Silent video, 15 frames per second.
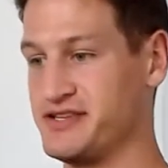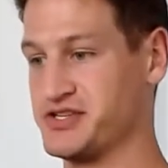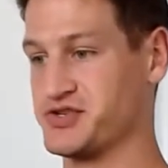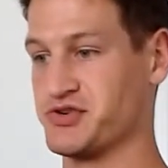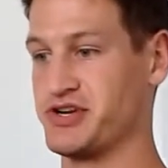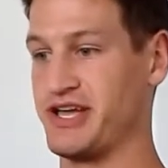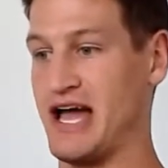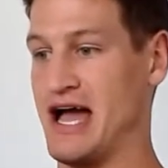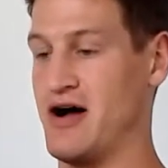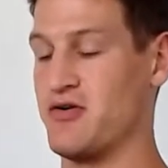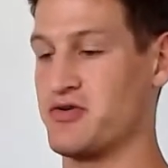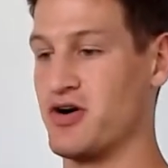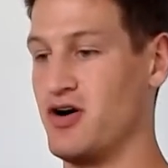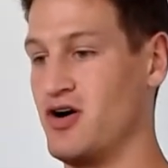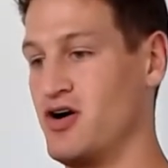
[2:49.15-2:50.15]
to drink
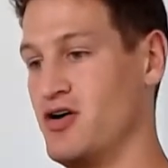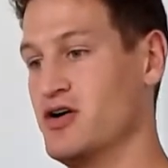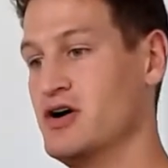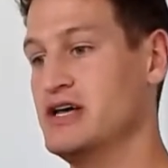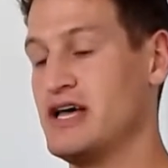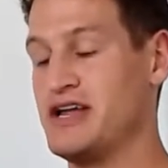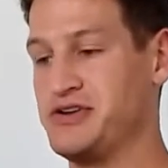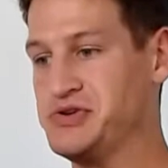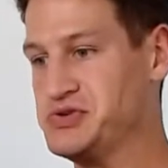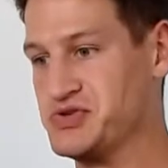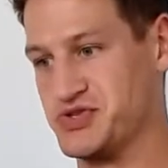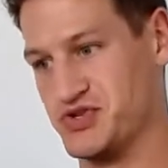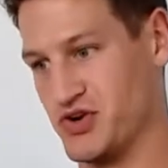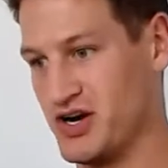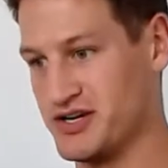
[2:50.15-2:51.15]
alcohol and use
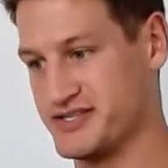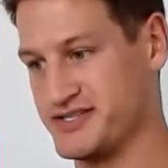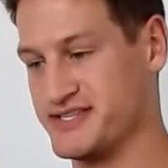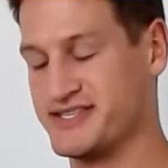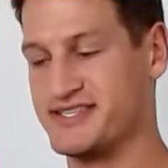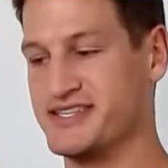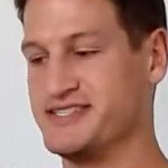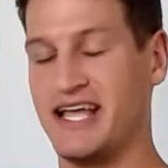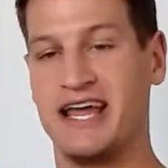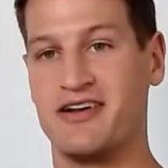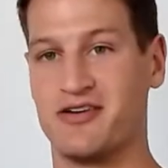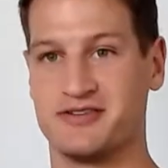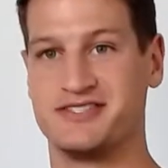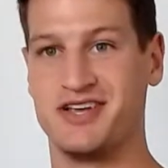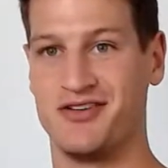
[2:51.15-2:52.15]
drugs to sedate
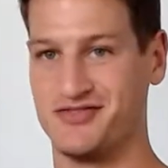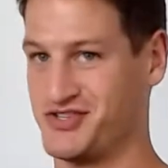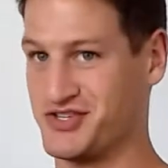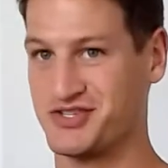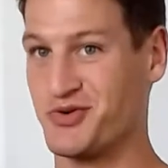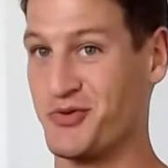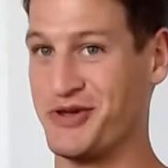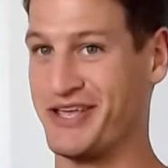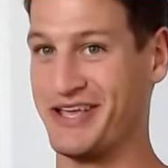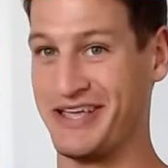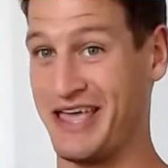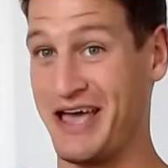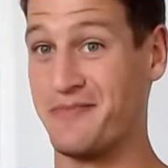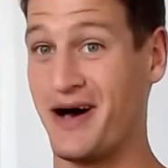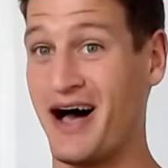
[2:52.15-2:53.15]
ourselves just so we can
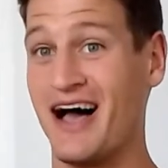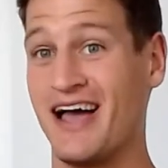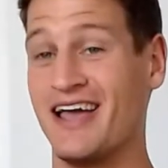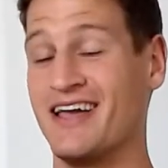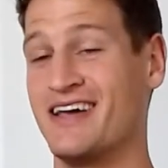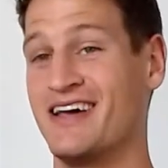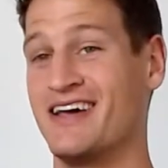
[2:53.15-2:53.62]
get by.